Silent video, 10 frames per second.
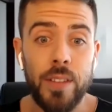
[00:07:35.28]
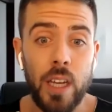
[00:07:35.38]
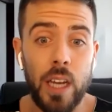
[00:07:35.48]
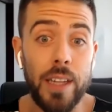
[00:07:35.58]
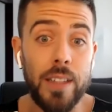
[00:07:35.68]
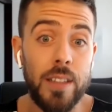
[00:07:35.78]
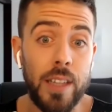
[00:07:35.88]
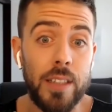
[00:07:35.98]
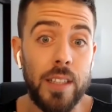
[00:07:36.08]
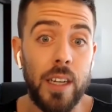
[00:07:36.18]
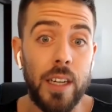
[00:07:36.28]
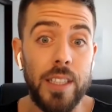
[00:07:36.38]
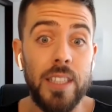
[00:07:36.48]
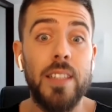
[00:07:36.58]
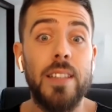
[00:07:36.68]
and that's and, that's a
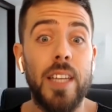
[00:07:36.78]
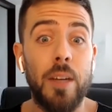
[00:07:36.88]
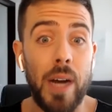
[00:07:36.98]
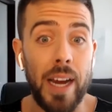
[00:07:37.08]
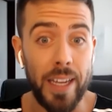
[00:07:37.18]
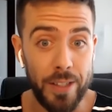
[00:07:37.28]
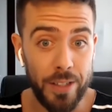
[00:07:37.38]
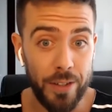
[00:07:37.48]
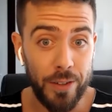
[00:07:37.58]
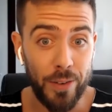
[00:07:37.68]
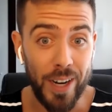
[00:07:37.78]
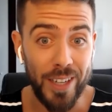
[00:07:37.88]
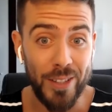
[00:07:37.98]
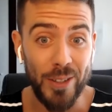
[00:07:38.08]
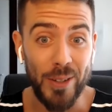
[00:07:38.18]
distancing bias,
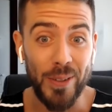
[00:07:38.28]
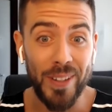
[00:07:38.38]
right? So